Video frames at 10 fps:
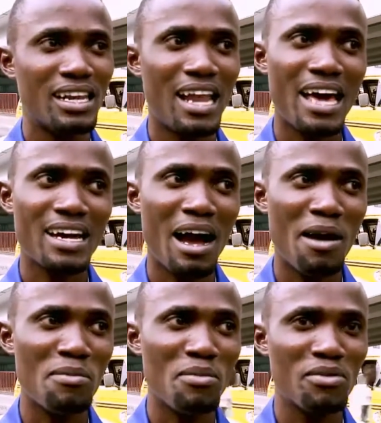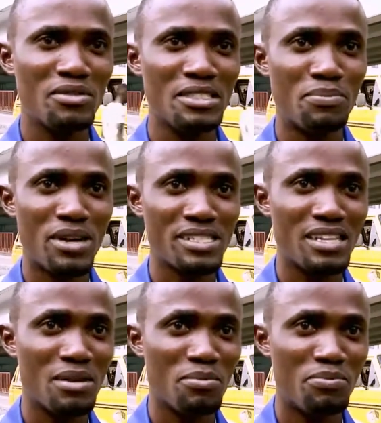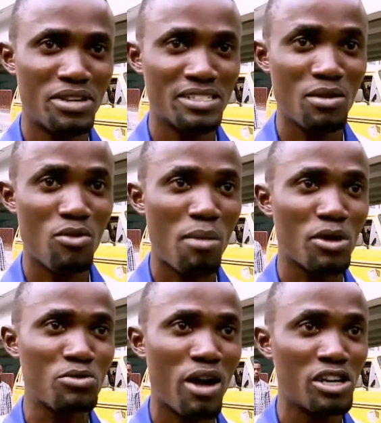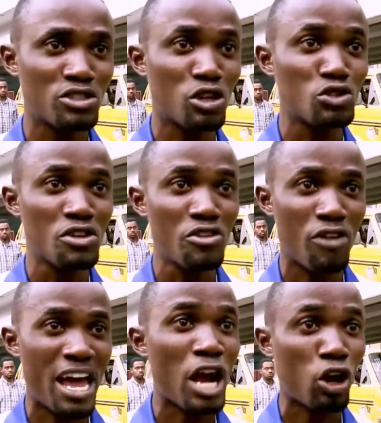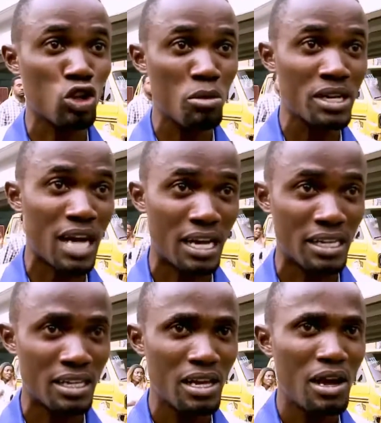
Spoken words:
Like the president, President Muhammadu Buhari, is not doing fine economically.